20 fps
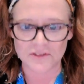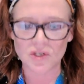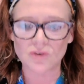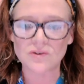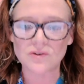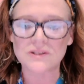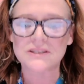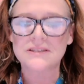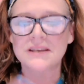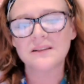So
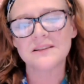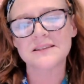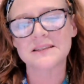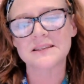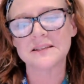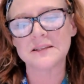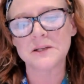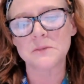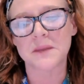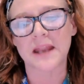tell us
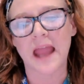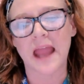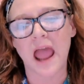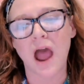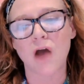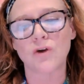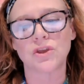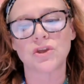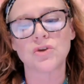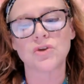a little bit
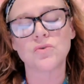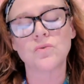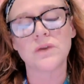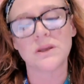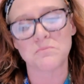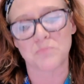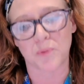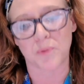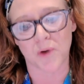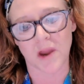how you
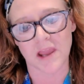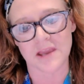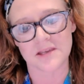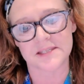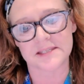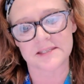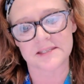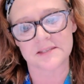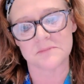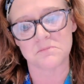
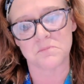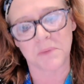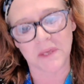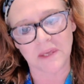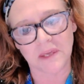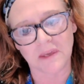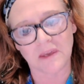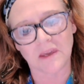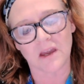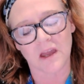embrace
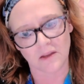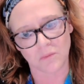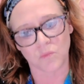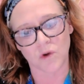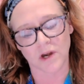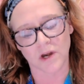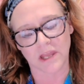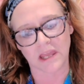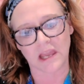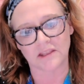being
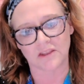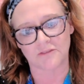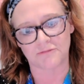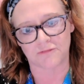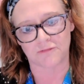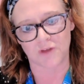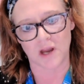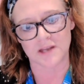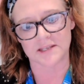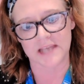working at the
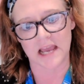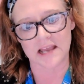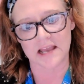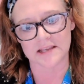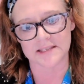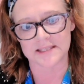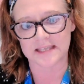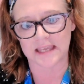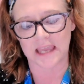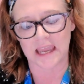front
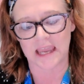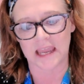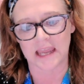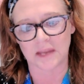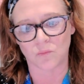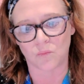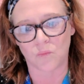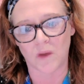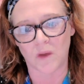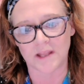desk
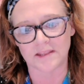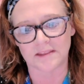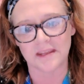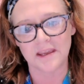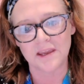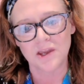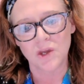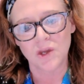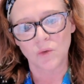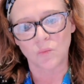and what
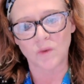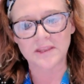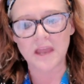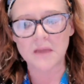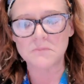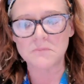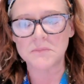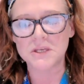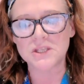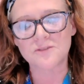
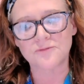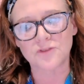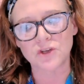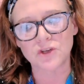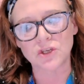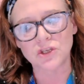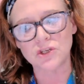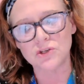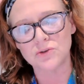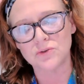that means for
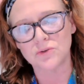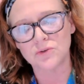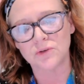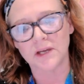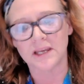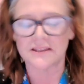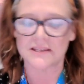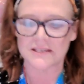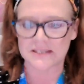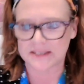you
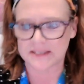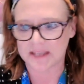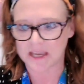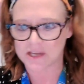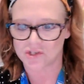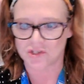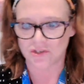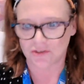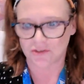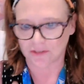in this
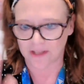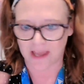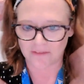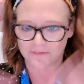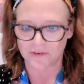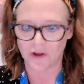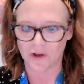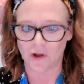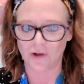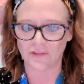stage in your
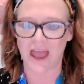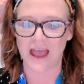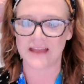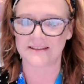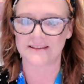life and all that.